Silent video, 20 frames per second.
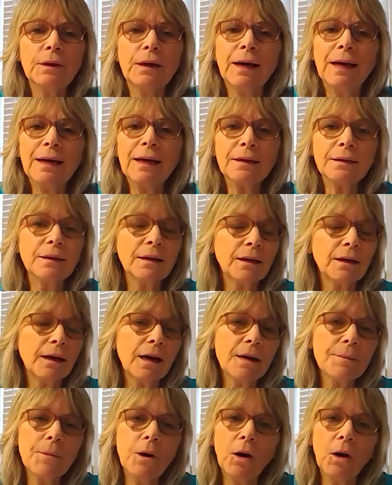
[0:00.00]

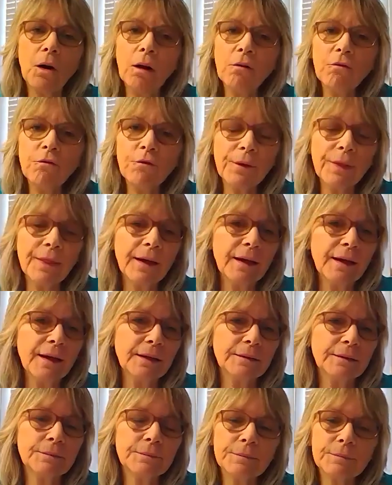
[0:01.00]
I'm all for
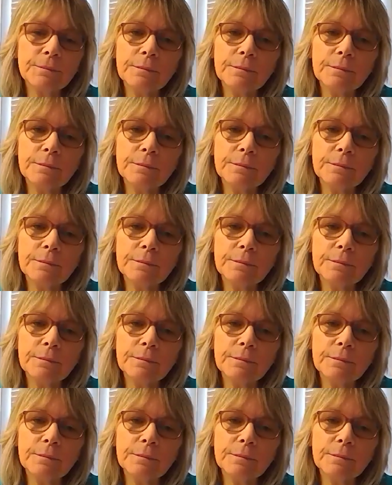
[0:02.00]
that.